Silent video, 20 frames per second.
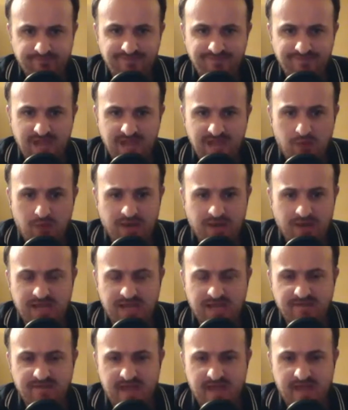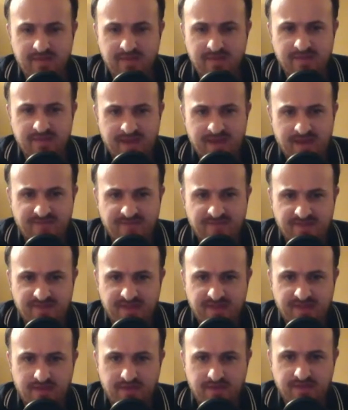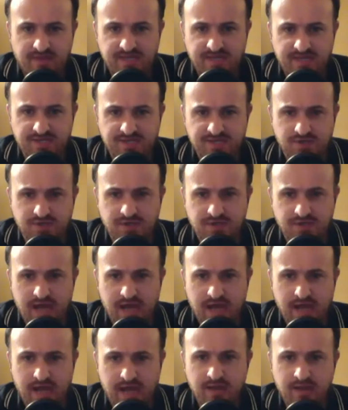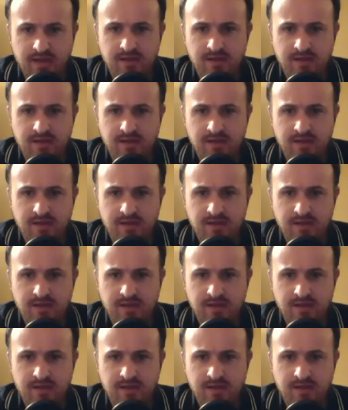I want to give Eamonn the benefit of the doubt that he's a good guy.